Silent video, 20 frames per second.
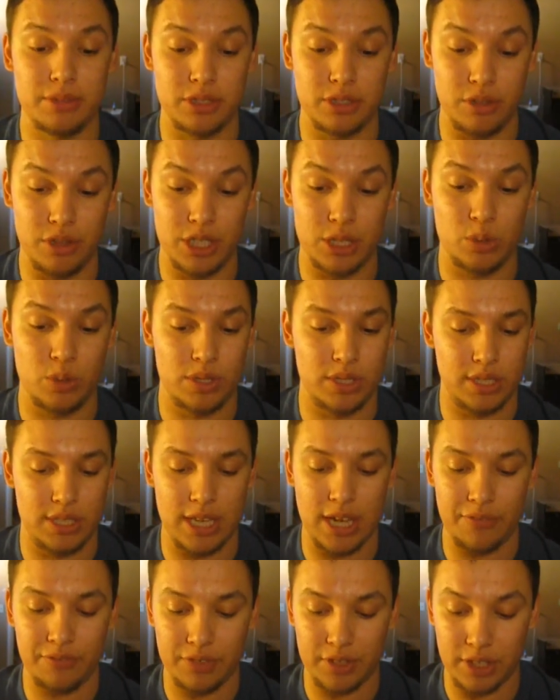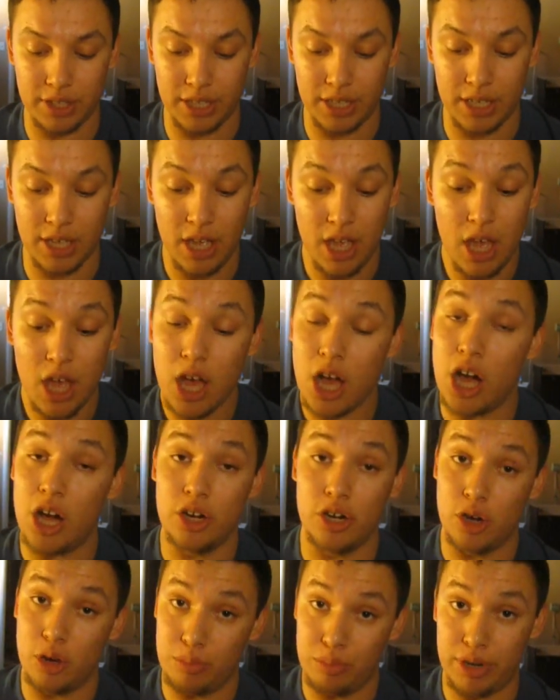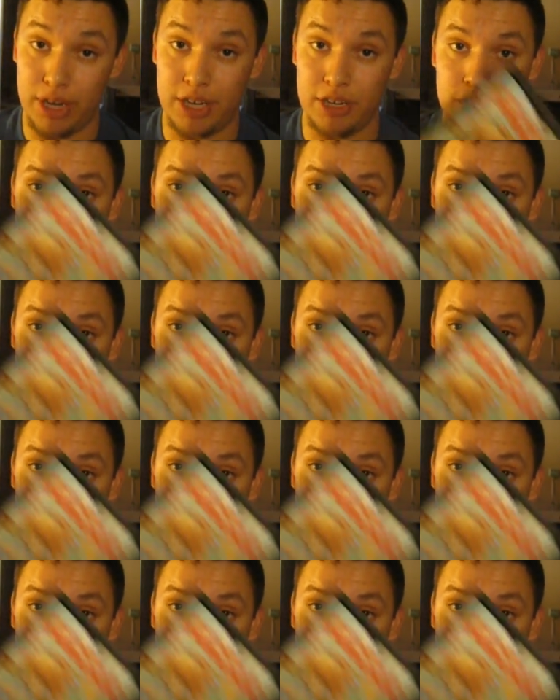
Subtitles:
so this was definitely a no-brainer